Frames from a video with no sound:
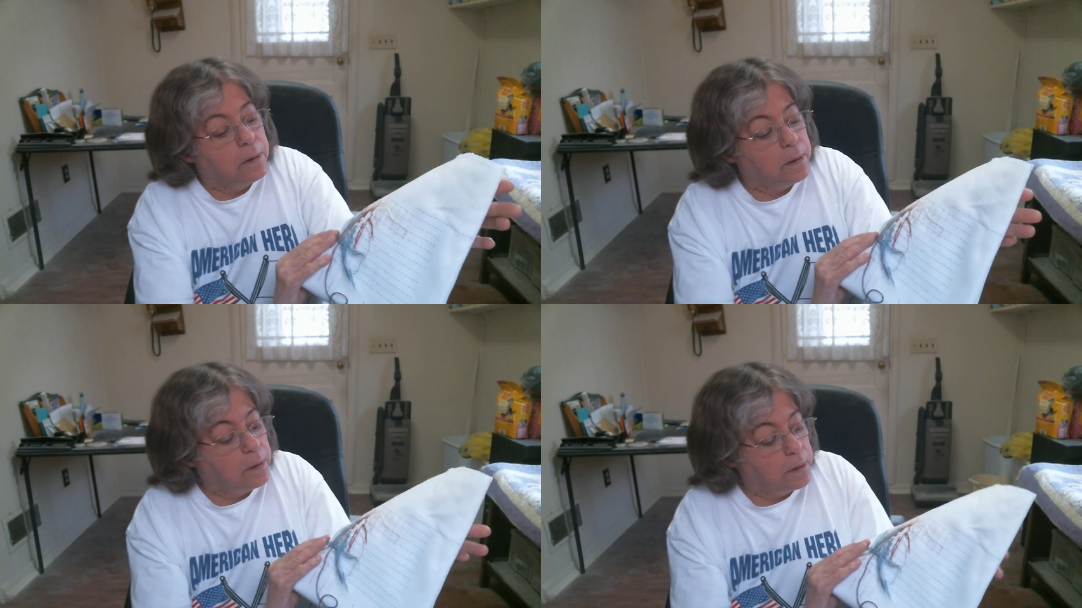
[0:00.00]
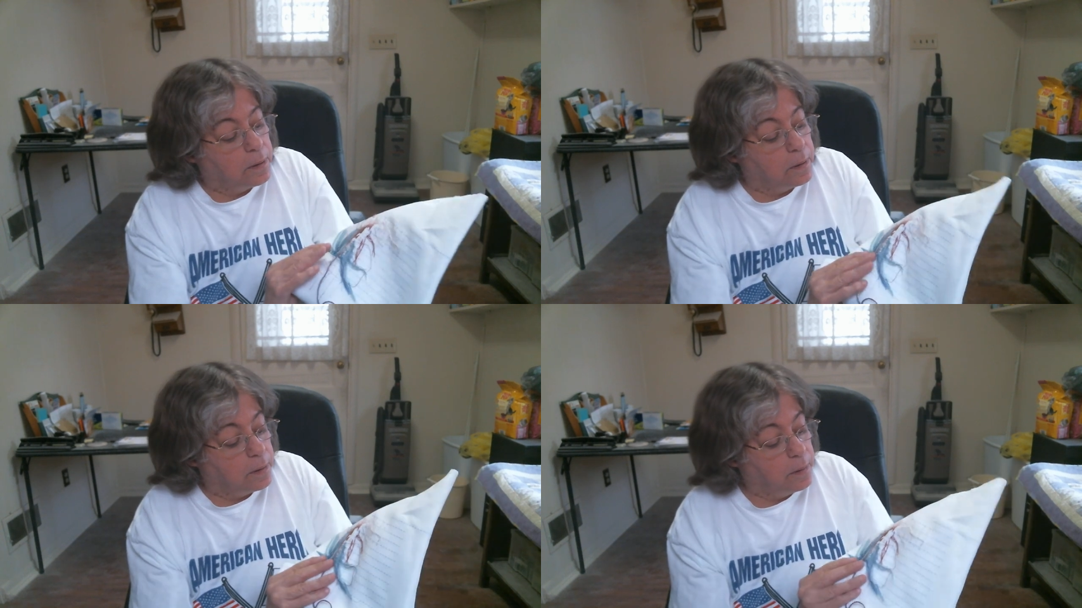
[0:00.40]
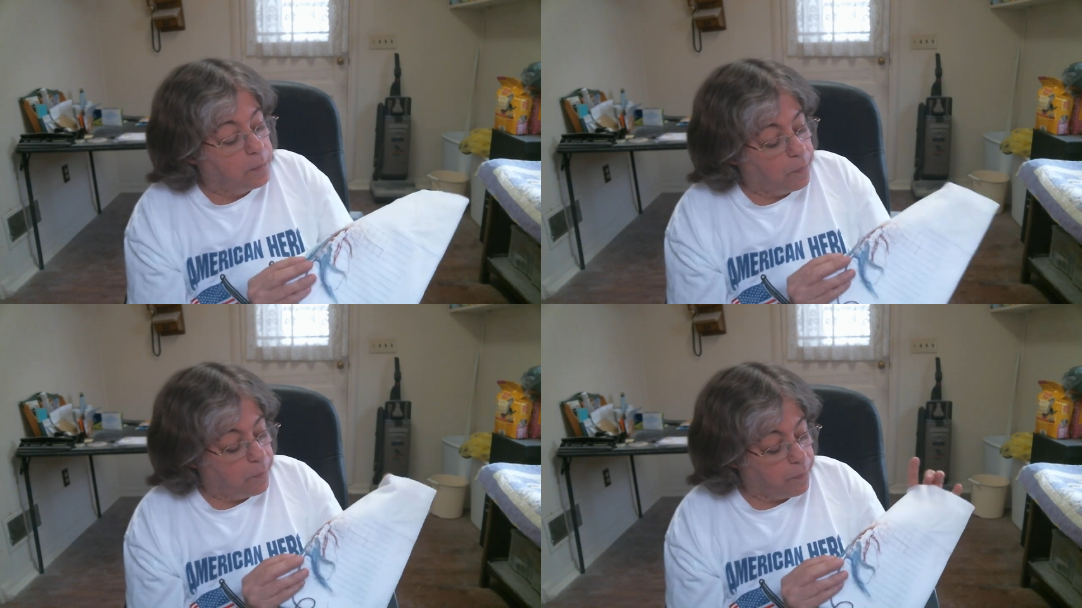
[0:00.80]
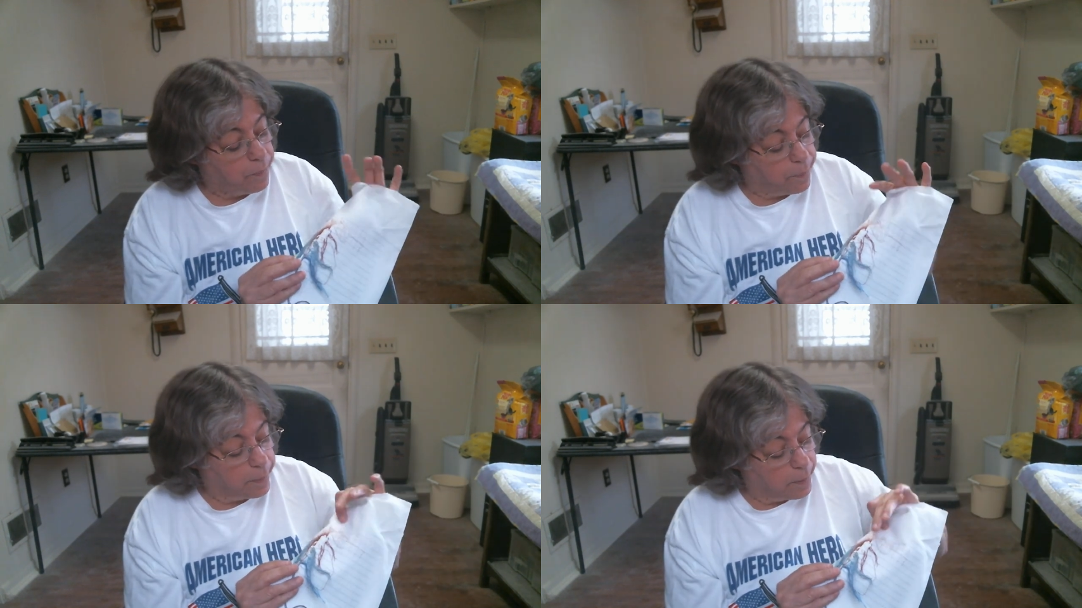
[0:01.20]

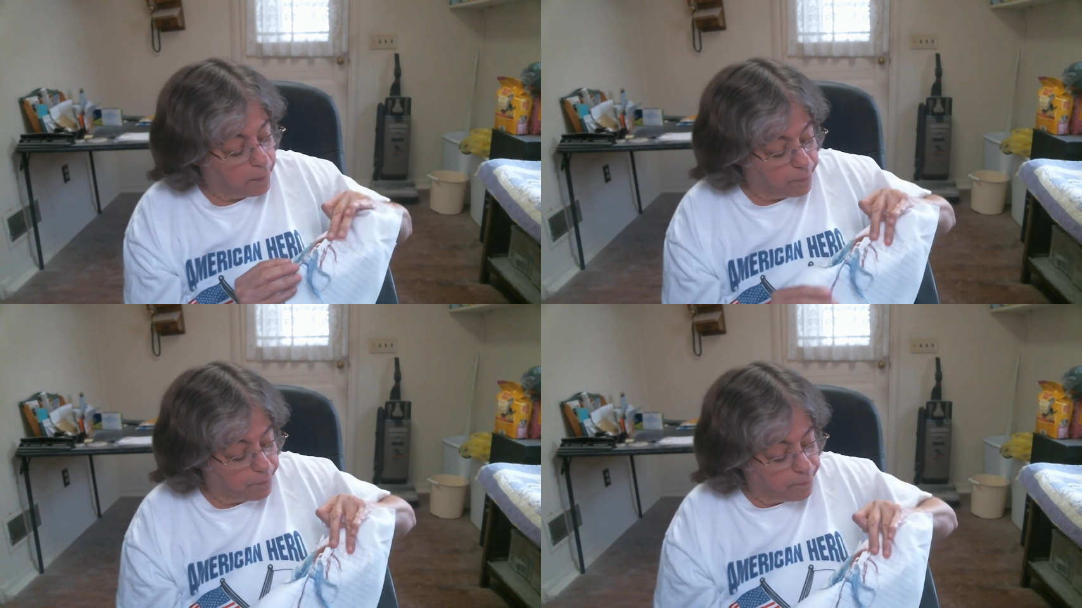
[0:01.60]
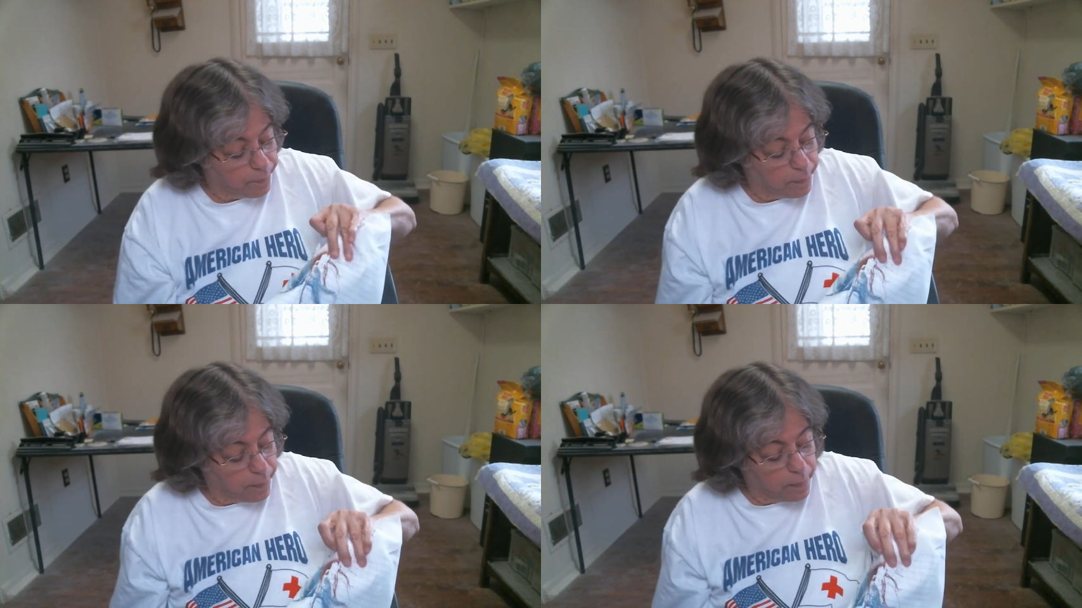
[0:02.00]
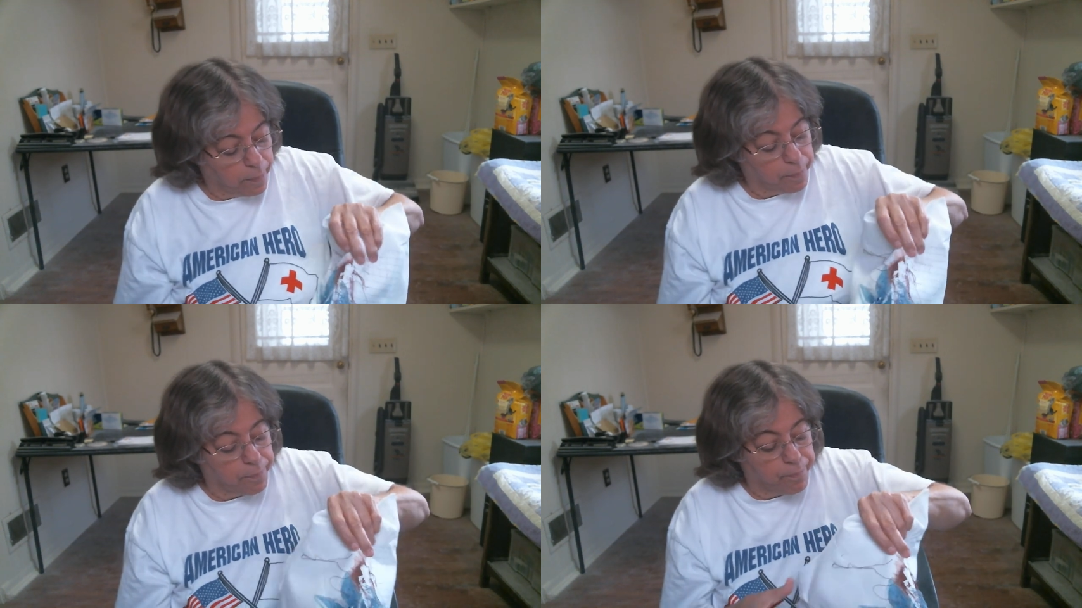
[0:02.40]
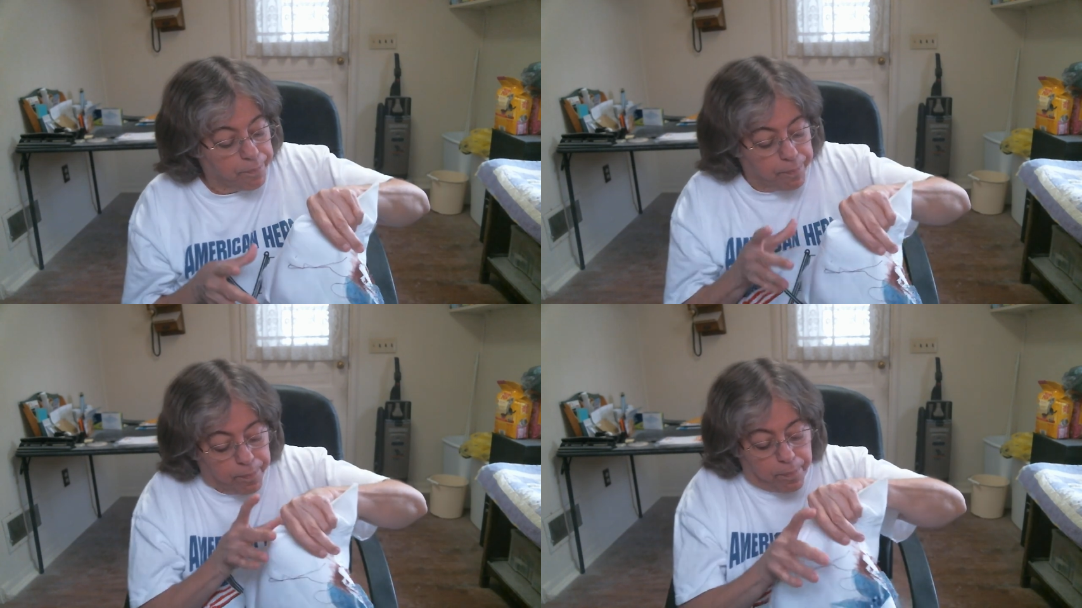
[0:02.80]

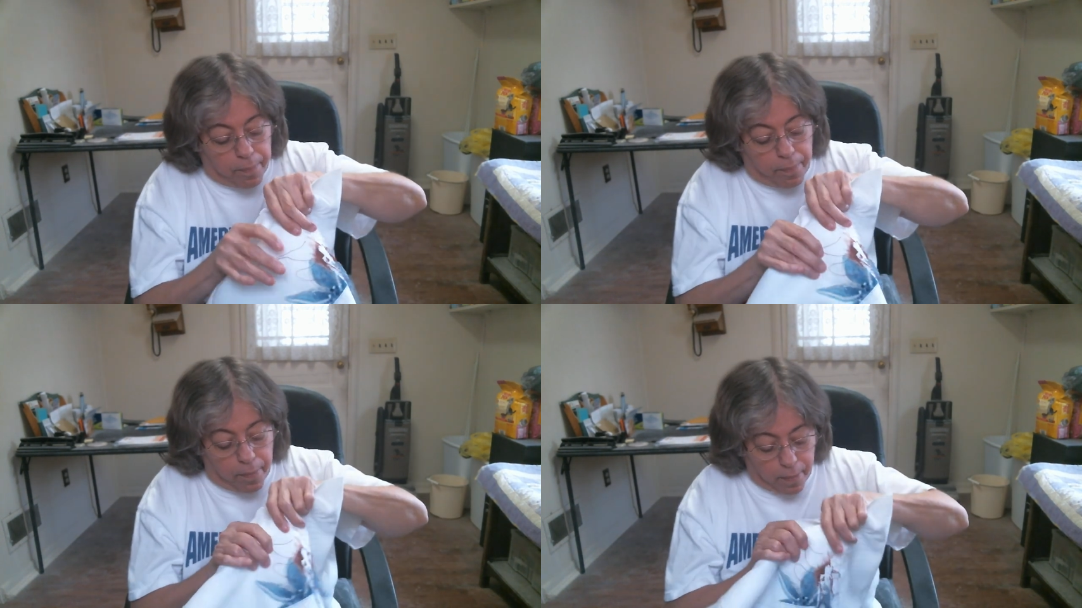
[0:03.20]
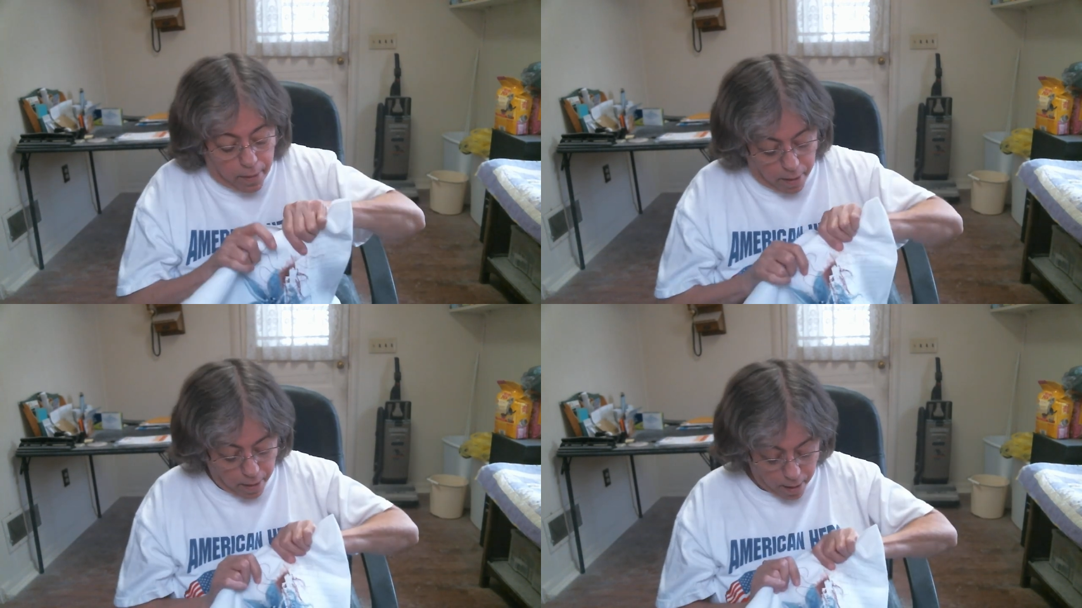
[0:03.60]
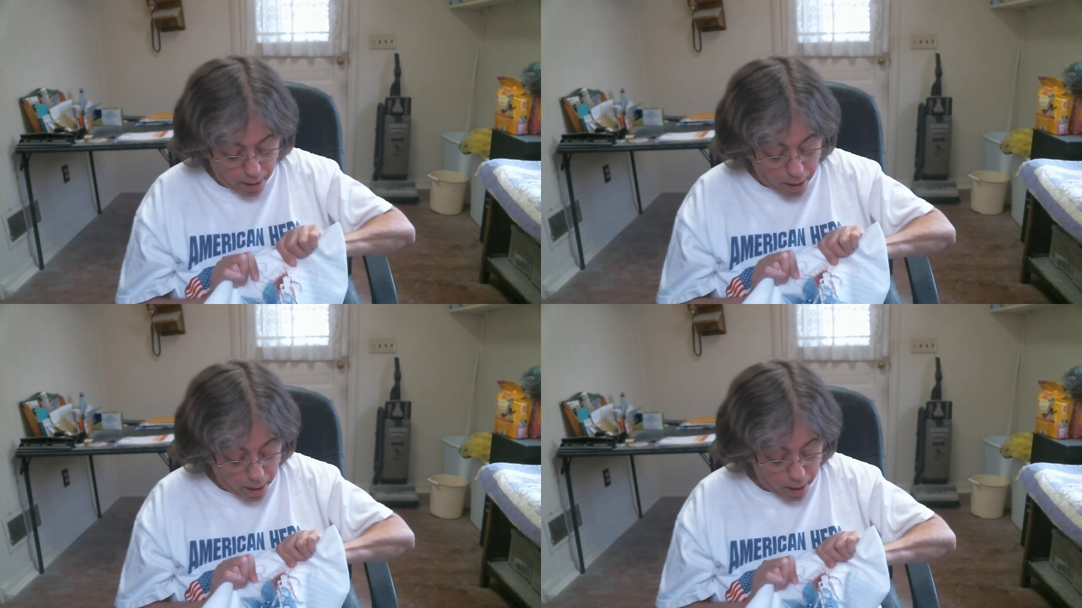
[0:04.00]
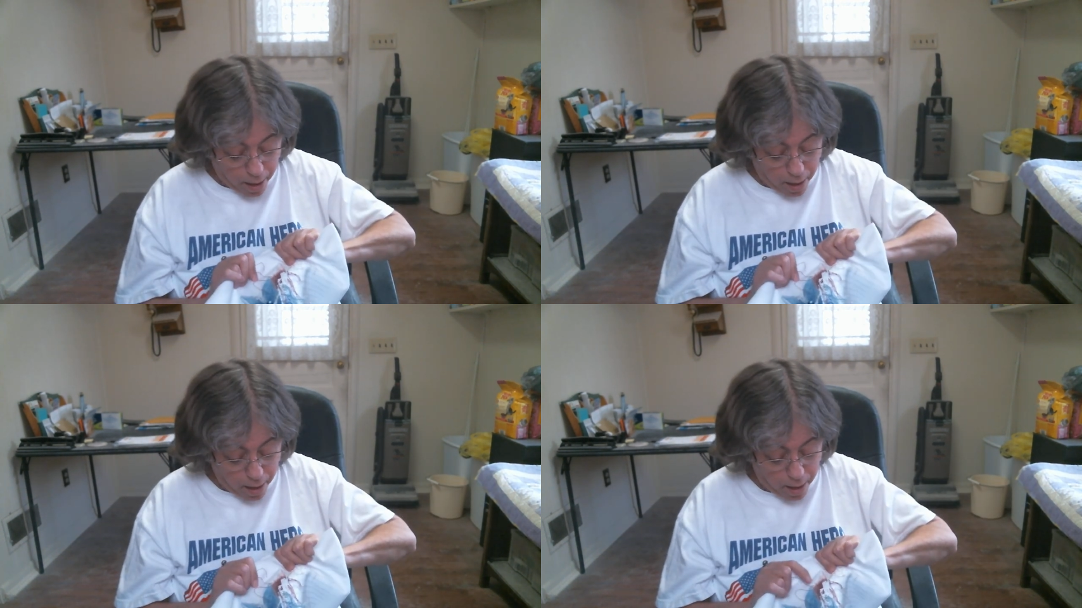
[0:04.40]

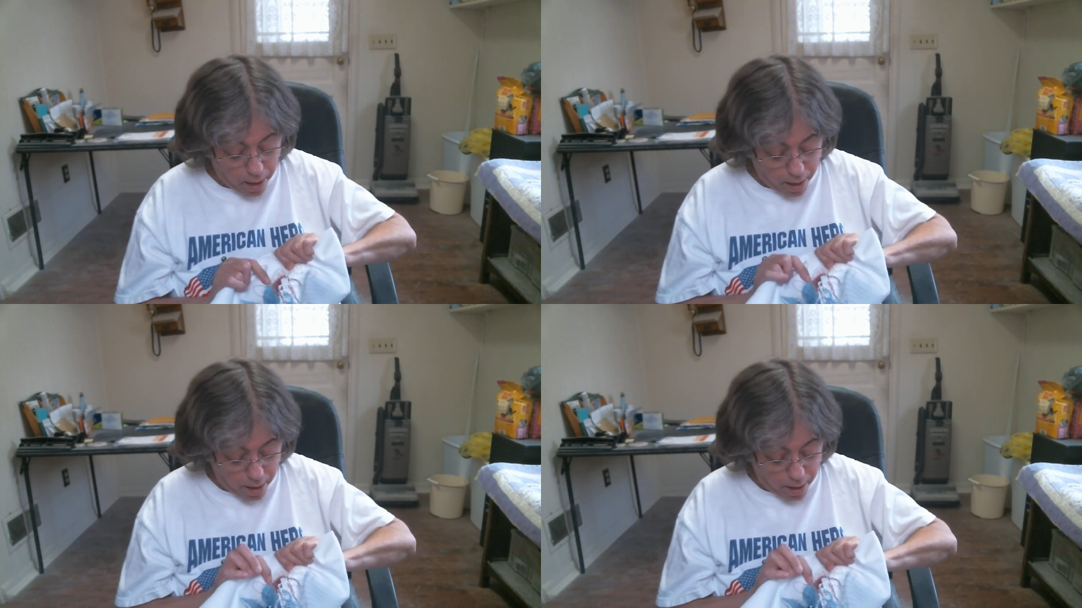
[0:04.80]
No one is speaking in this clip.